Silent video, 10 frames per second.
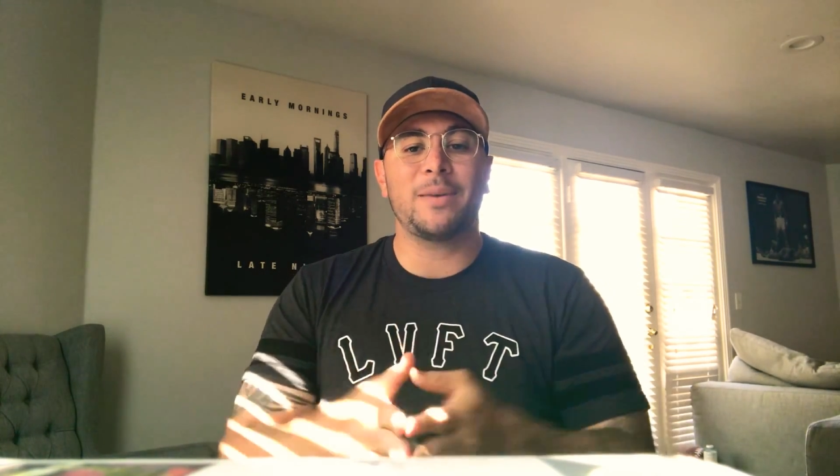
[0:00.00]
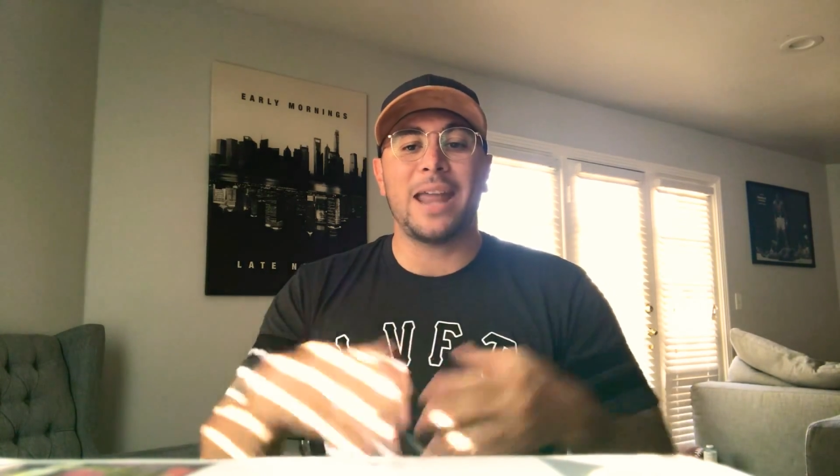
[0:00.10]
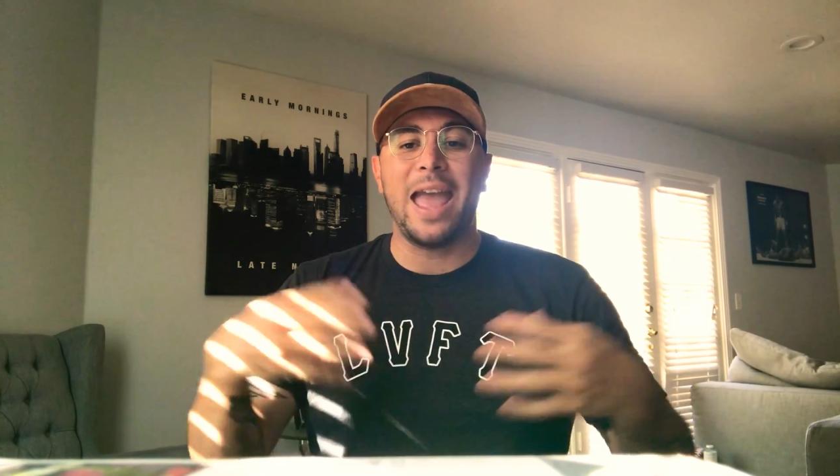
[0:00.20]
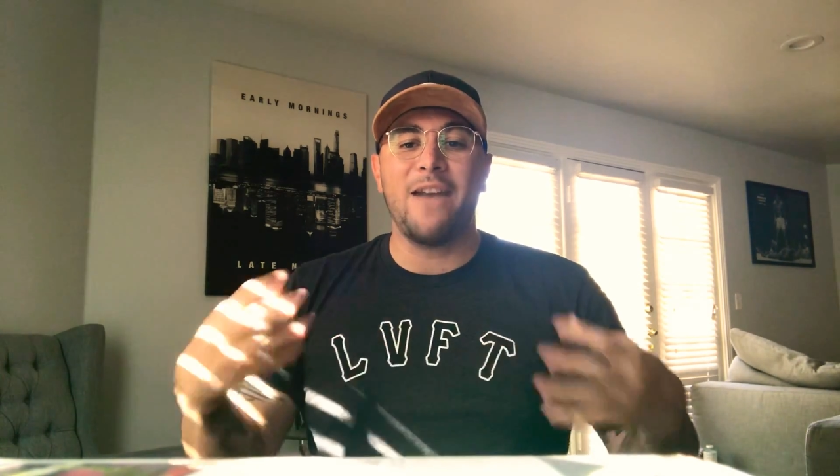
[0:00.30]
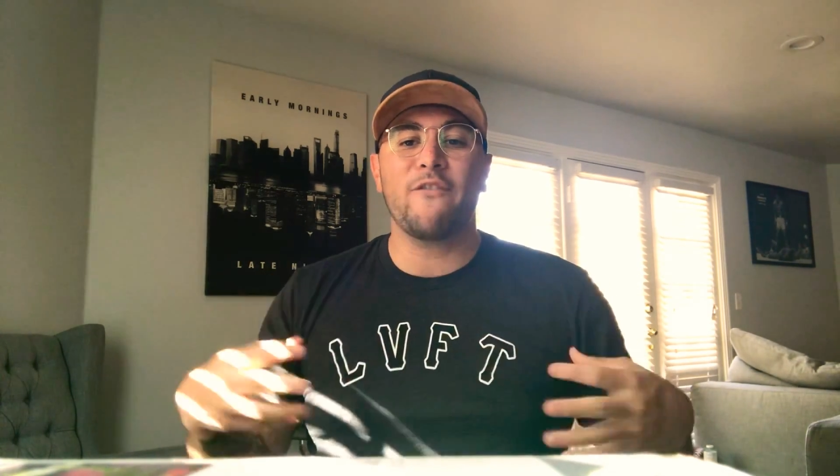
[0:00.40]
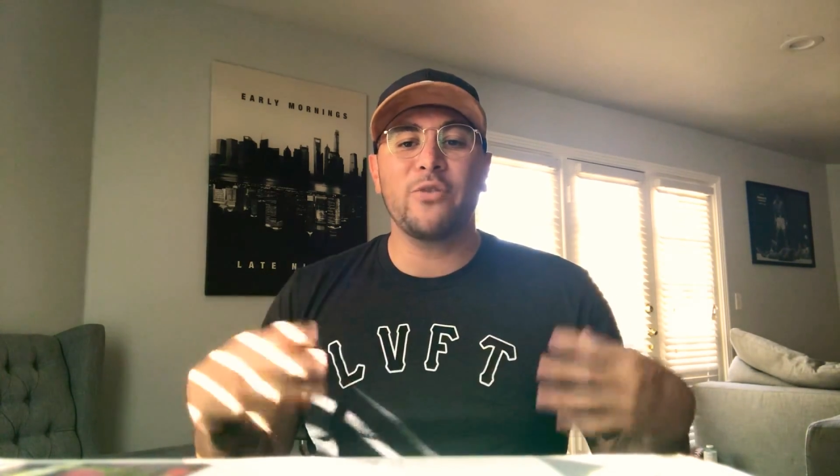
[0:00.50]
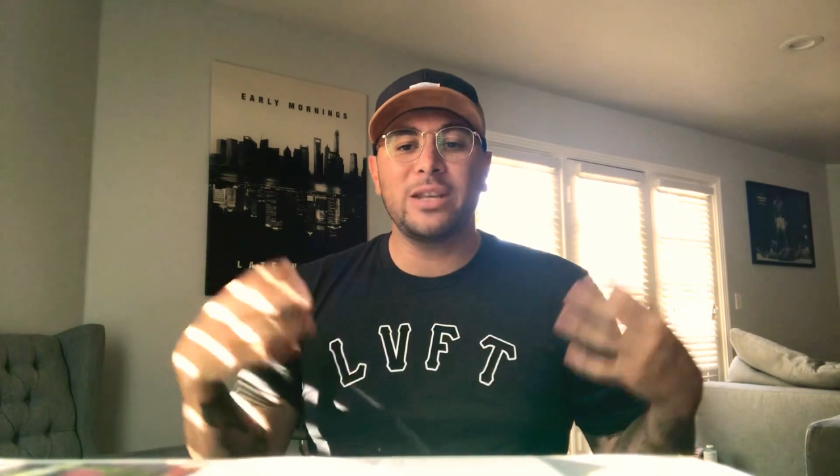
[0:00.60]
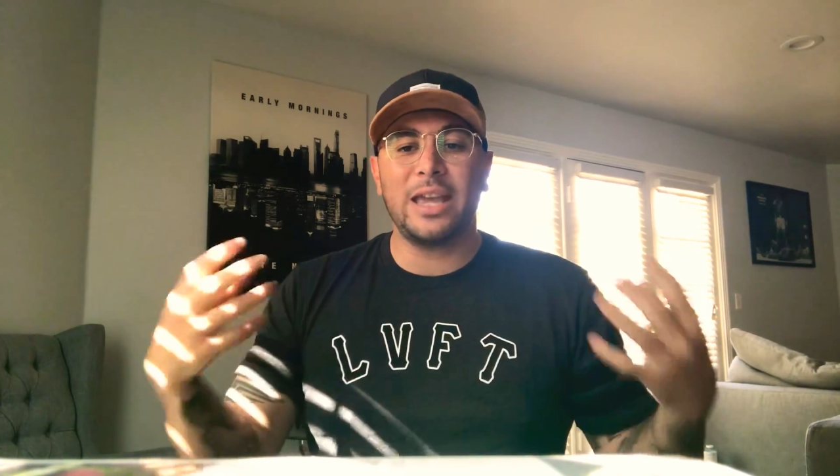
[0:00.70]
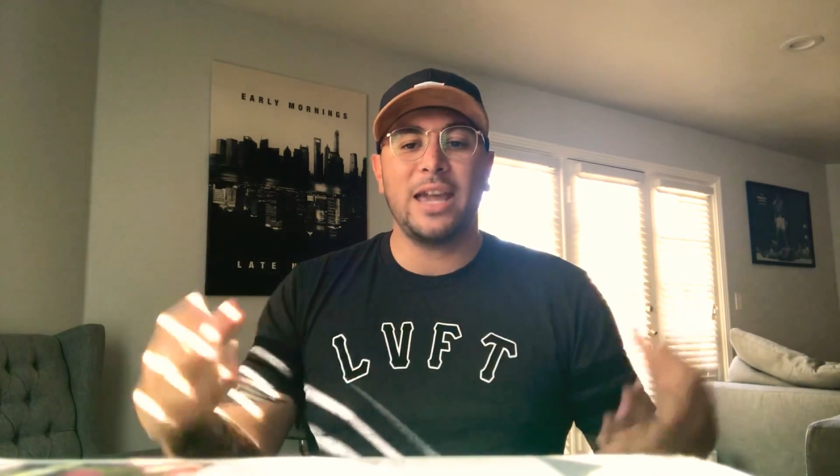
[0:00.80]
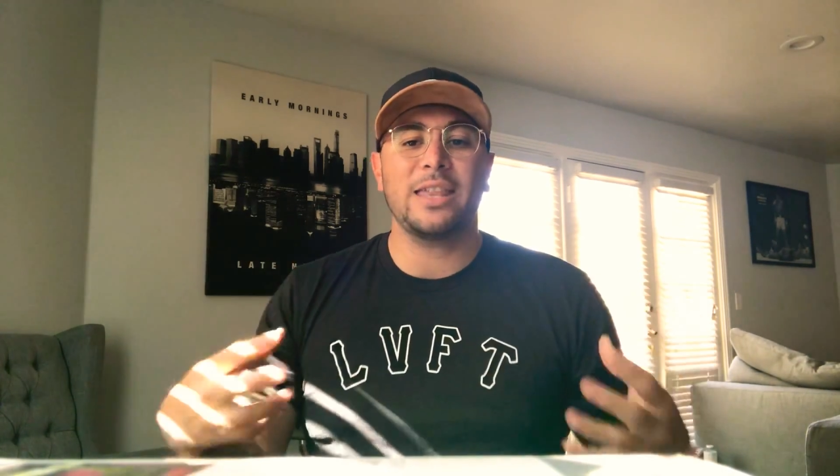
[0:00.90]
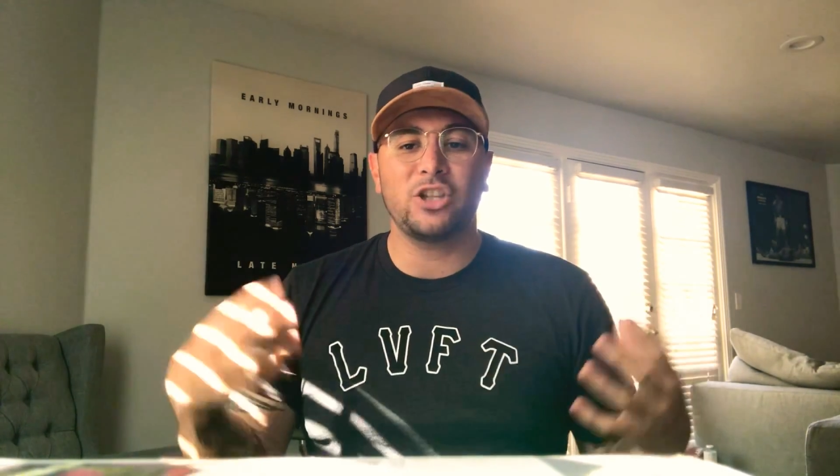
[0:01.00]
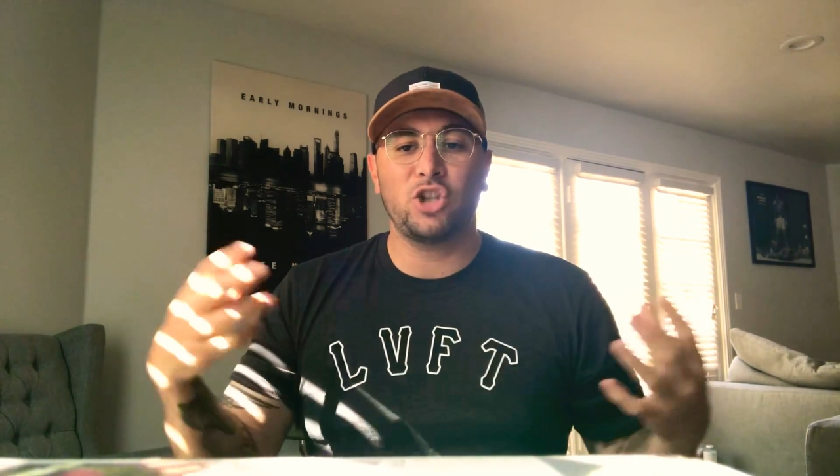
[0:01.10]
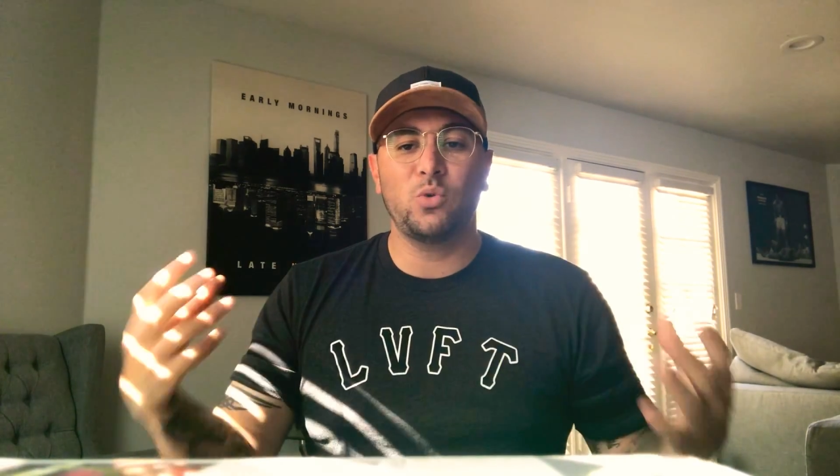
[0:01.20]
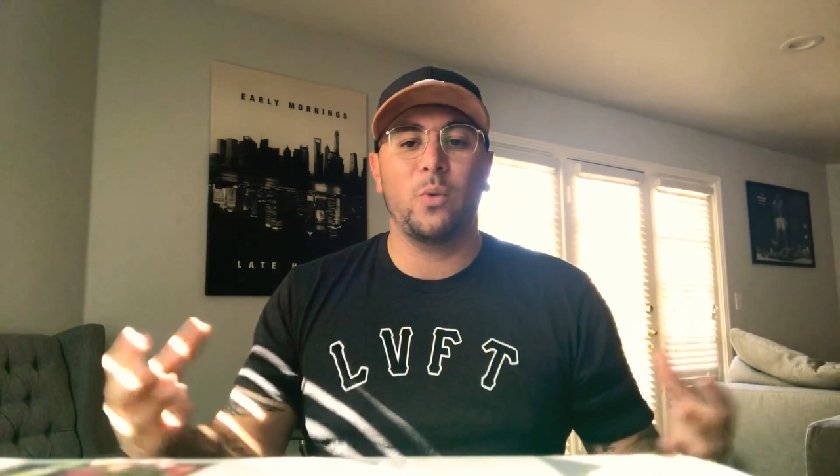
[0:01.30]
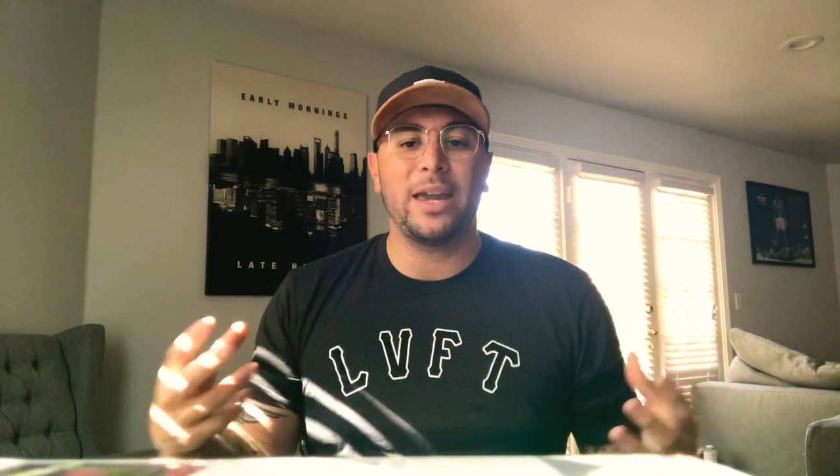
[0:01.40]
and every day that
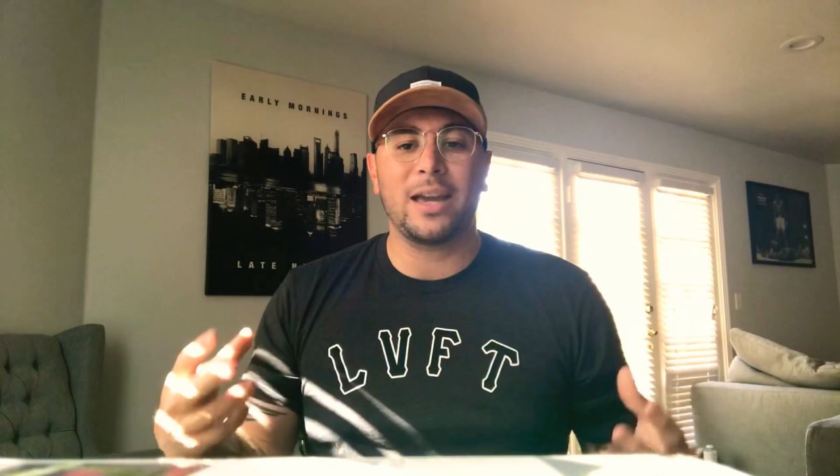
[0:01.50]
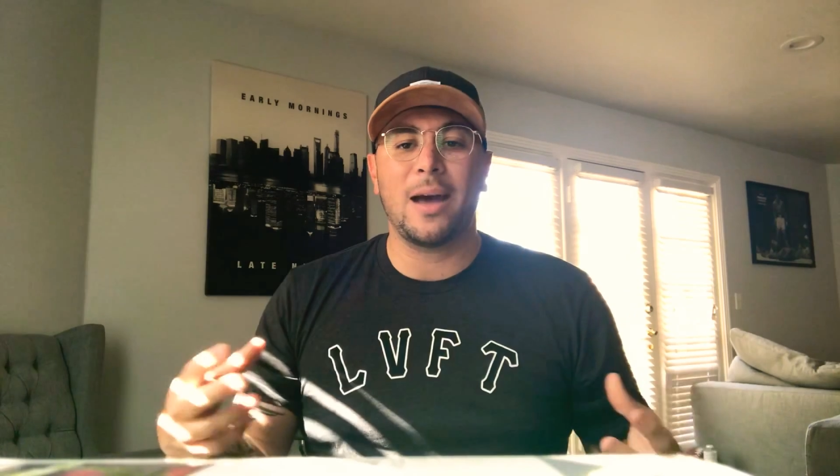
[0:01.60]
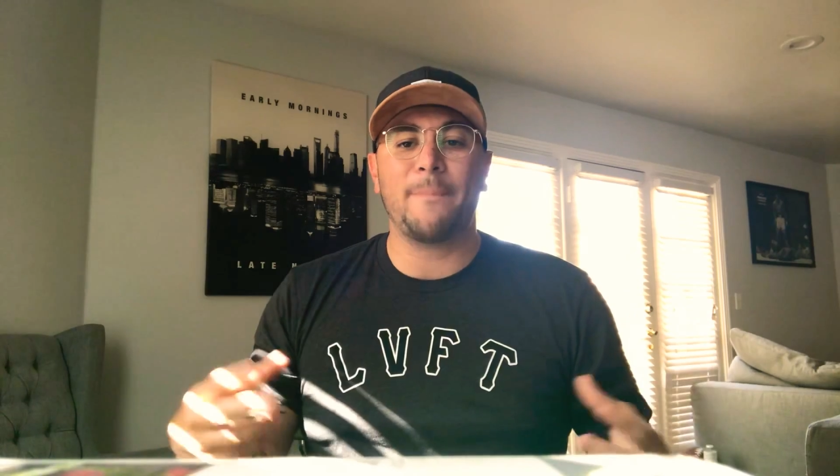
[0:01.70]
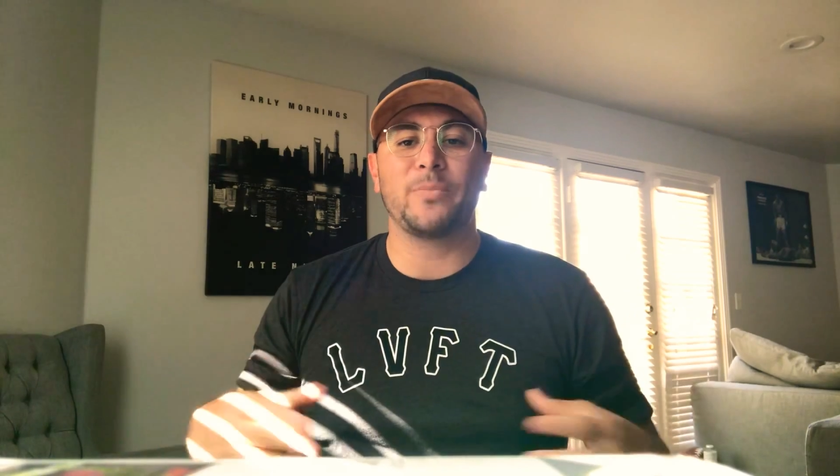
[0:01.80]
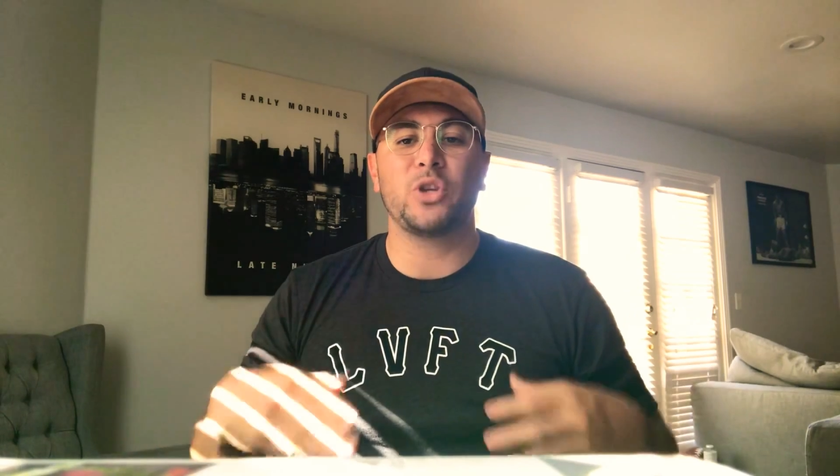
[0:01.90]
you wake up,